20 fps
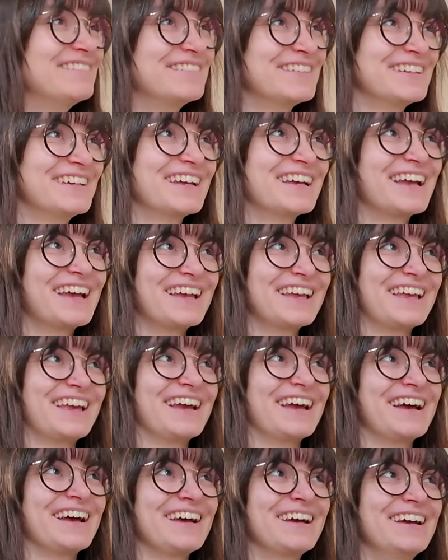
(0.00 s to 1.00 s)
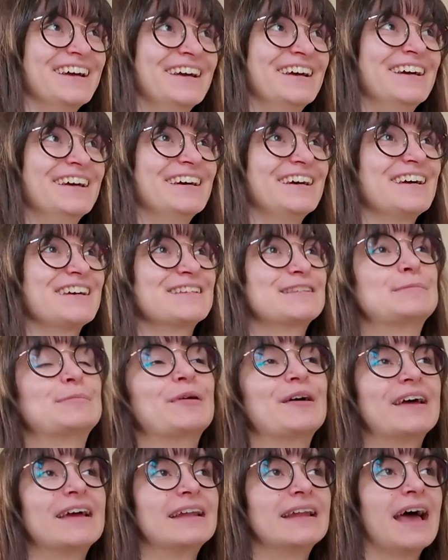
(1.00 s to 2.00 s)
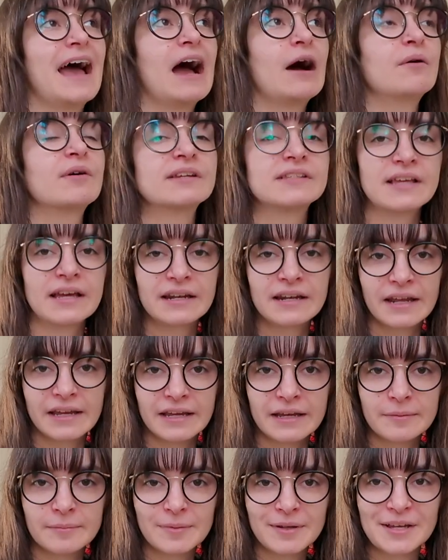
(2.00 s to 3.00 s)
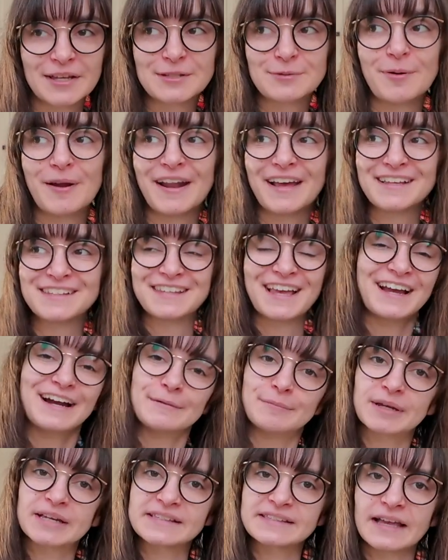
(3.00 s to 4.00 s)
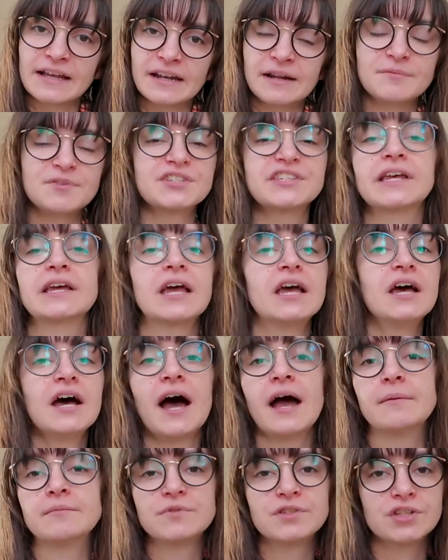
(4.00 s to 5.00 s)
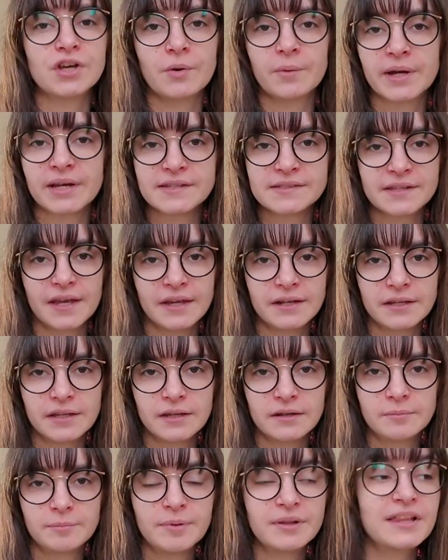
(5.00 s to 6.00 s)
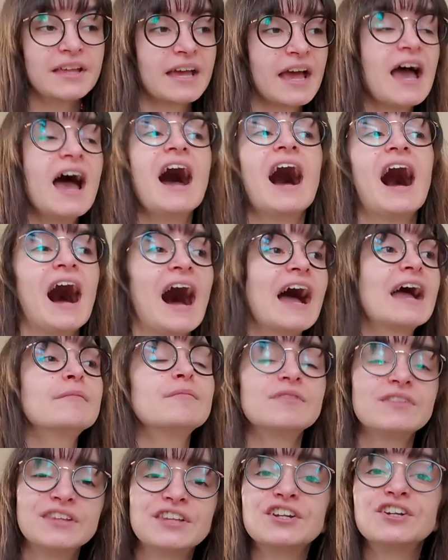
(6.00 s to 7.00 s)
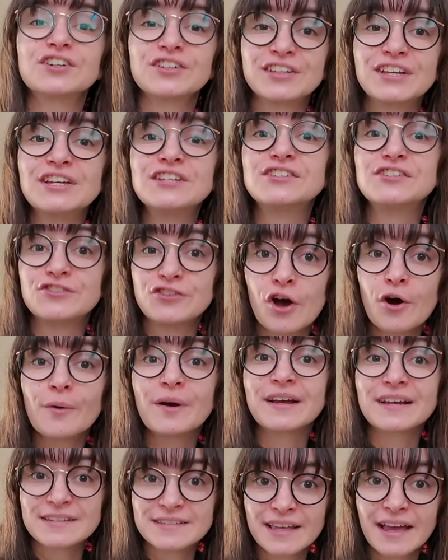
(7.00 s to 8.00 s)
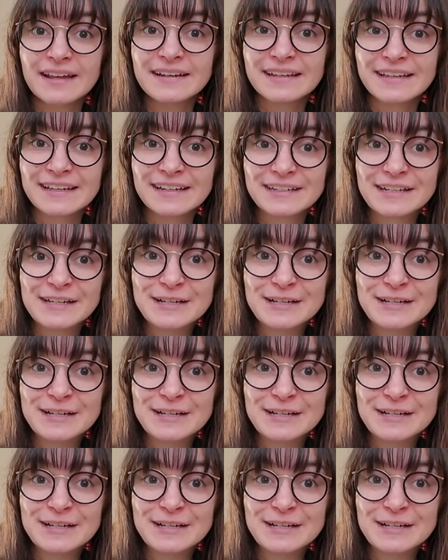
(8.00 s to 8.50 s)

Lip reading: feel like I can't explain how excited I am, because when I say I'm excited, I'm just like, I'm so excited. But like, I'm literally so excited.